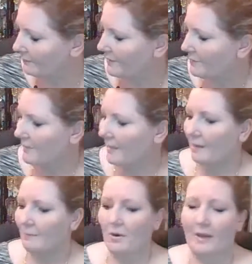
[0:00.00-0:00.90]
We go to a
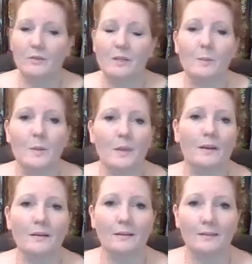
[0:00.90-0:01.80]
campground up
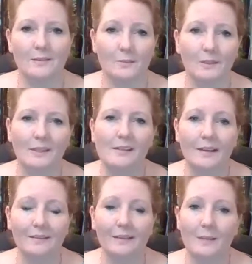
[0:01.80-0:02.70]
there. It's a really
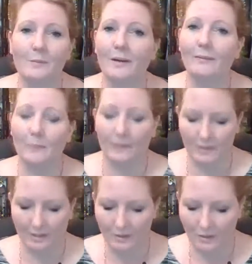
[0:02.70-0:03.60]
nice campground. We
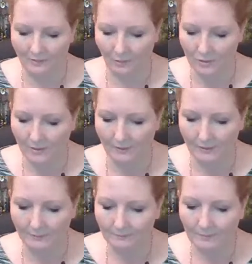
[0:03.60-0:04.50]
take our travel
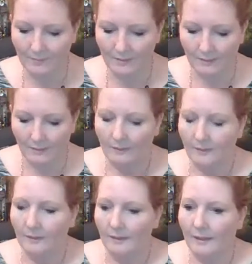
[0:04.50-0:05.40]
trailer.
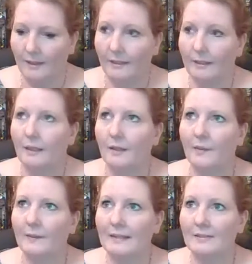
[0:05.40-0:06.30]
And
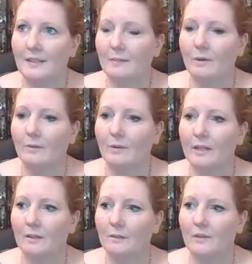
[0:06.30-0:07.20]
the last time we were
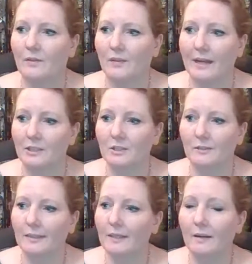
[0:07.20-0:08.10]
here was
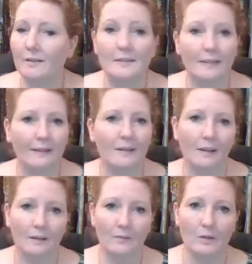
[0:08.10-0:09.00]
actually our 2nd
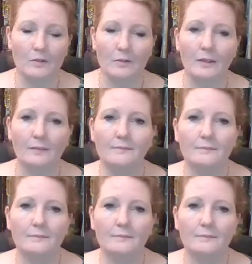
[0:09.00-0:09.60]
anniversary.